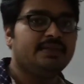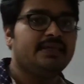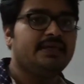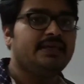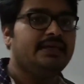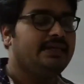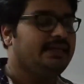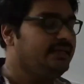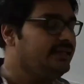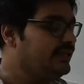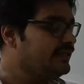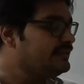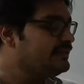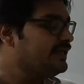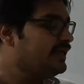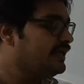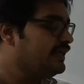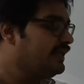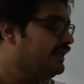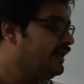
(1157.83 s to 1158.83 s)
In a
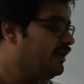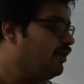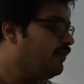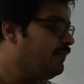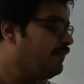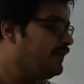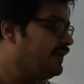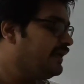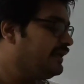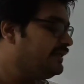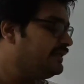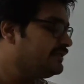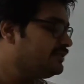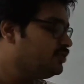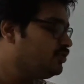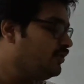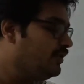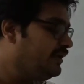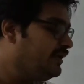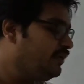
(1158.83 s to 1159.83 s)
circle of radius
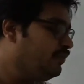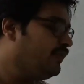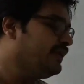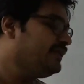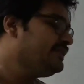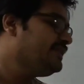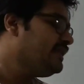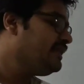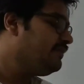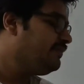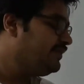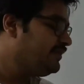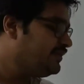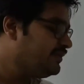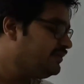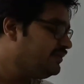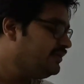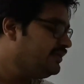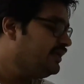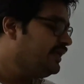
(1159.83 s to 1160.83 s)
21 cm,
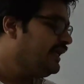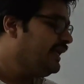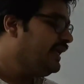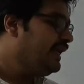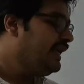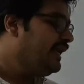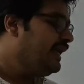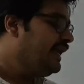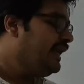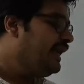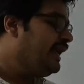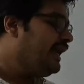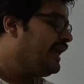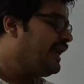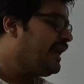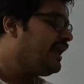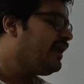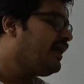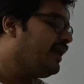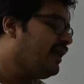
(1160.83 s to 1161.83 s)
an
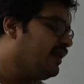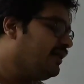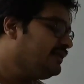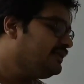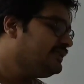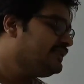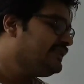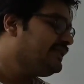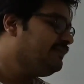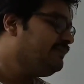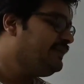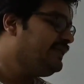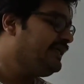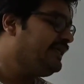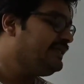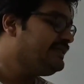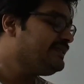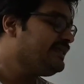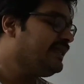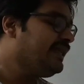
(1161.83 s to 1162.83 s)
arc subtends
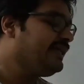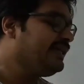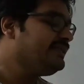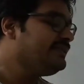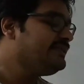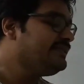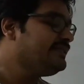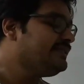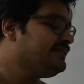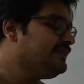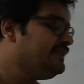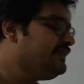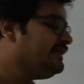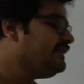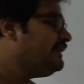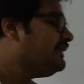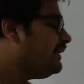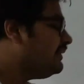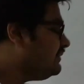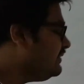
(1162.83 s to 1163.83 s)
an angle 60 degree
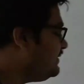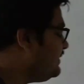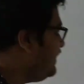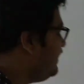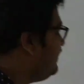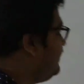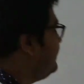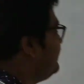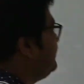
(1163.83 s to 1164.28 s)
at the center.